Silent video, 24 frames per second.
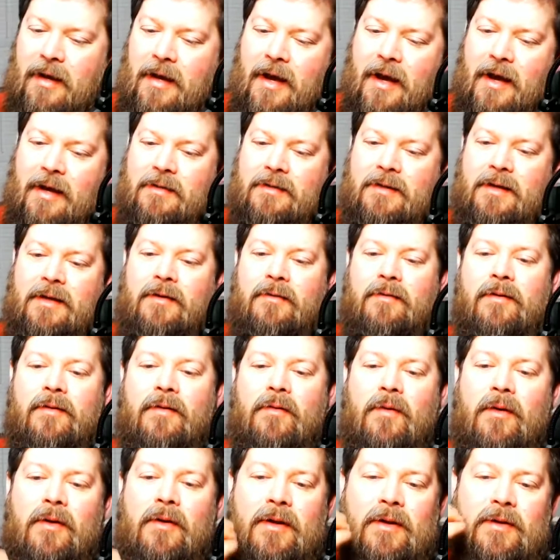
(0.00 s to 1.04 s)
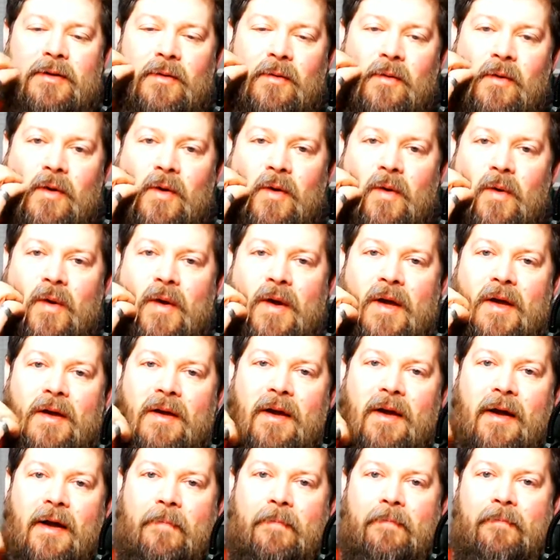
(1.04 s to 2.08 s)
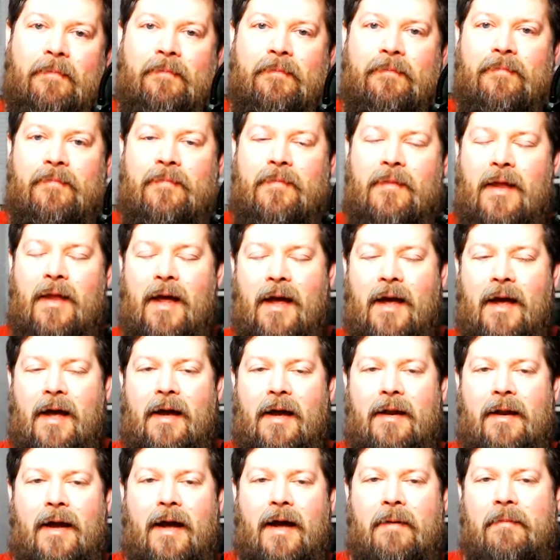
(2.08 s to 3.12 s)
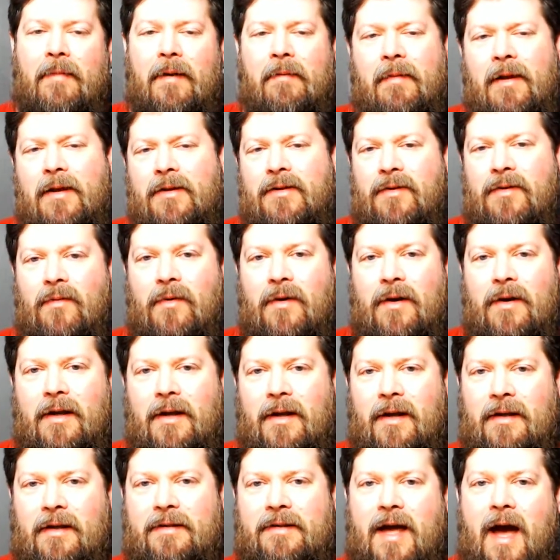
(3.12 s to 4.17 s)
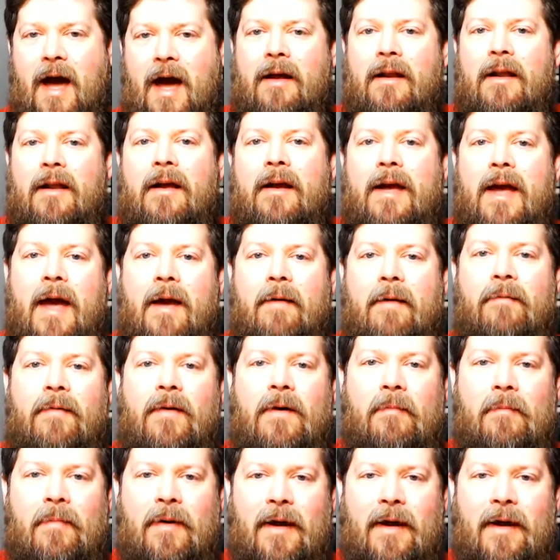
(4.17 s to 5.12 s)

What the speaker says: has one of the things that we're doing, and I'm not sure where exactly it came from,